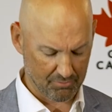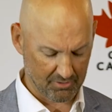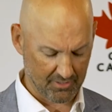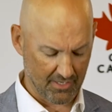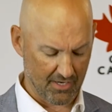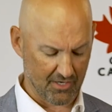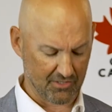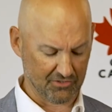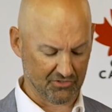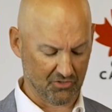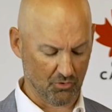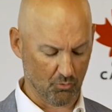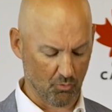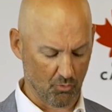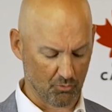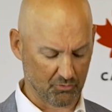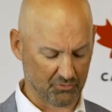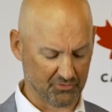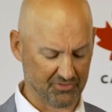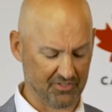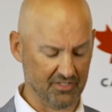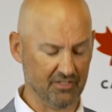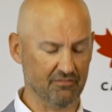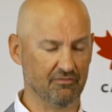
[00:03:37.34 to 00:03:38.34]
players who will
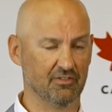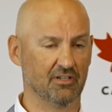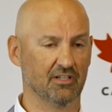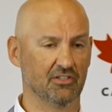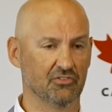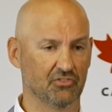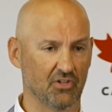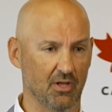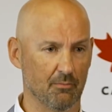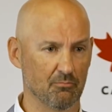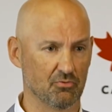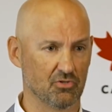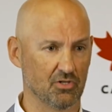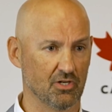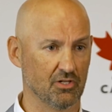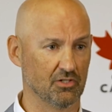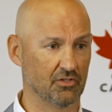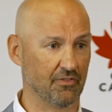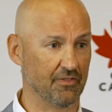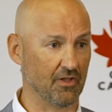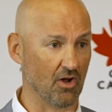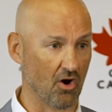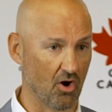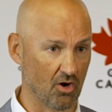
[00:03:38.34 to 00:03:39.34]
receive an exemption
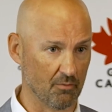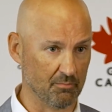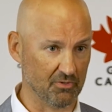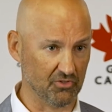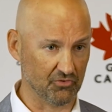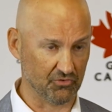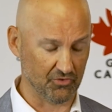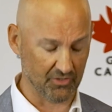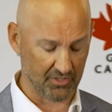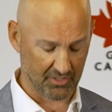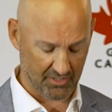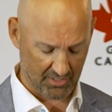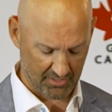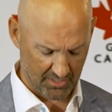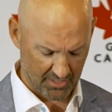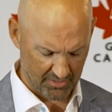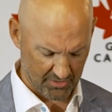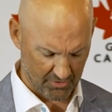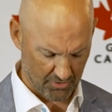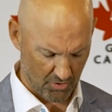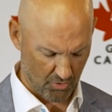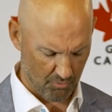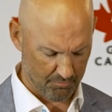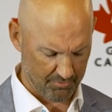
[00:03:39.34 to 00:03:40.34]
into the RBC
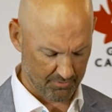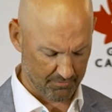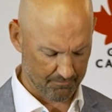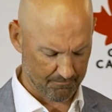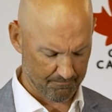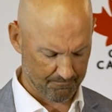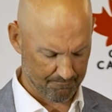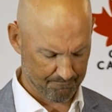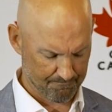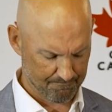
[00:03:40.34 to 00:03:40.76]
Canadian Open.